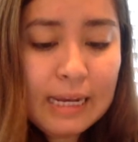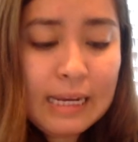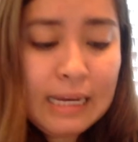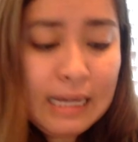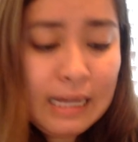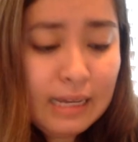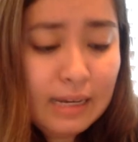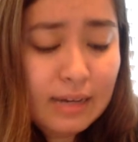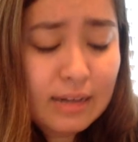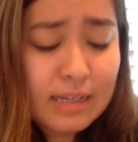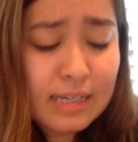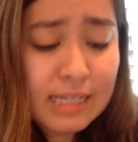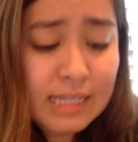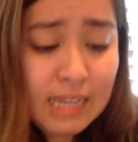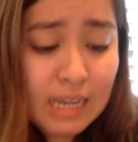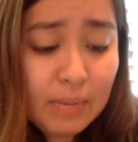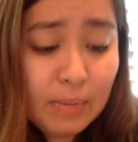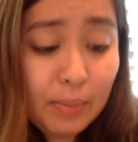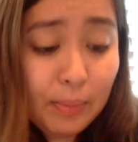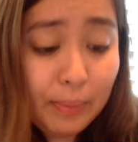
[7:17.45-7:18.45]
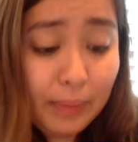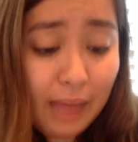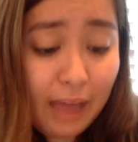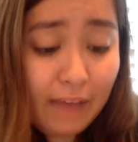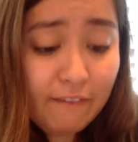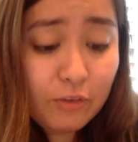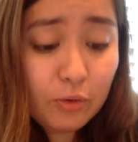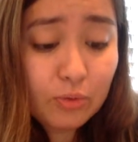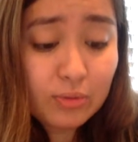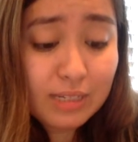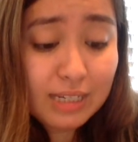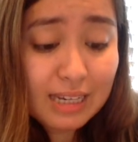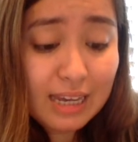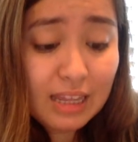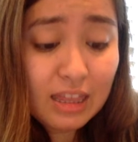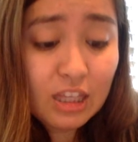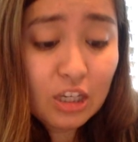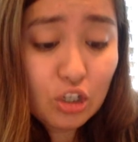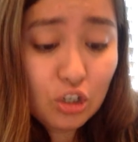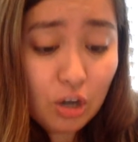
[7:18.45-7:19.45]
and he needed a stable
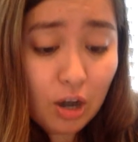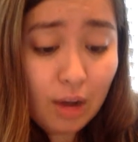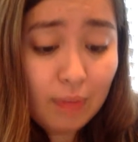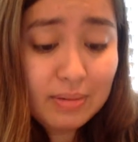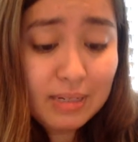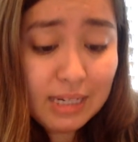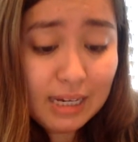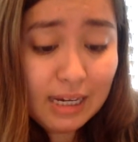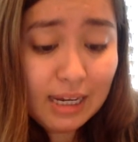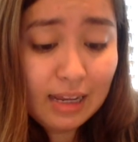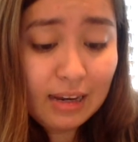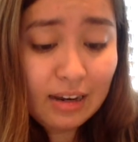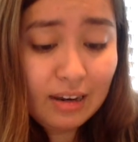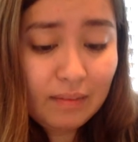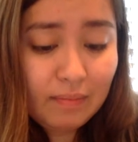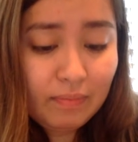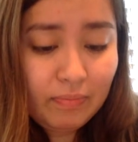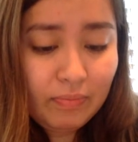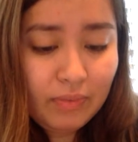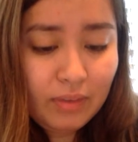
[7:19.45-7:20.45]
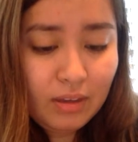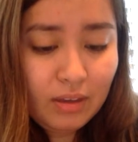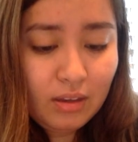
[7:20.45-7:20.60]
platform to get the job done.